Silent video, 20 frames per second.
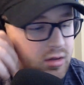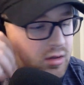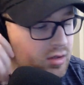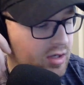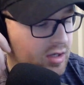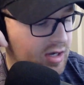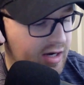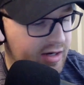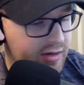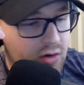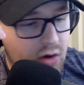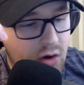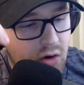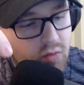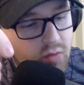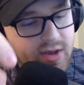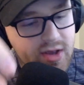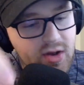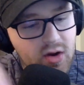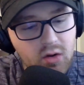And I know
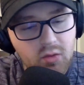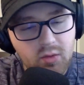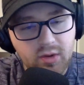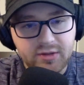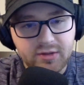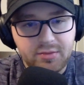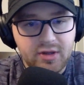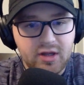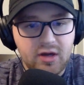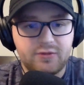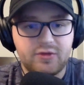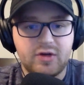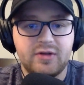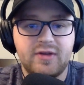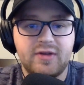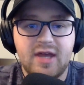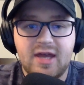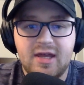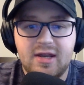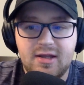we all want the playoff draft
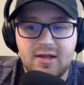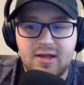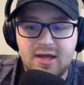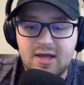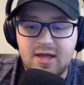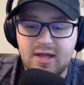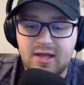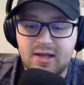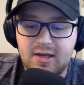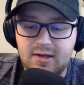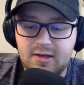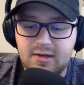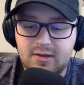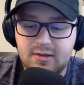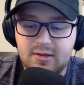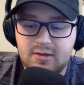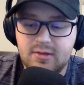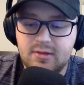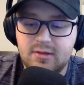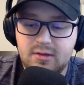to end, and
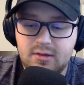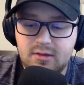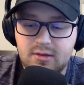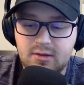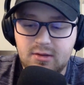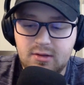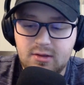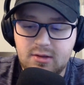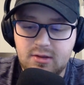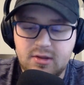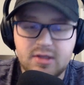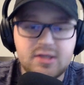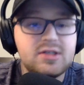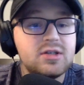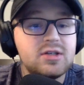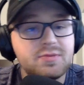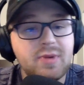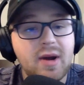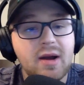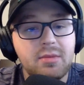this
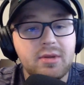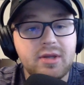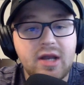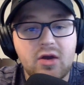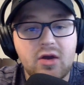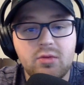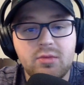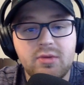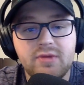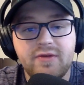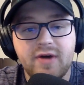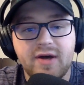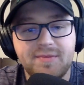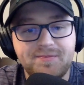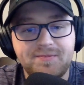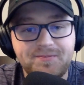year's probably not going to be fun.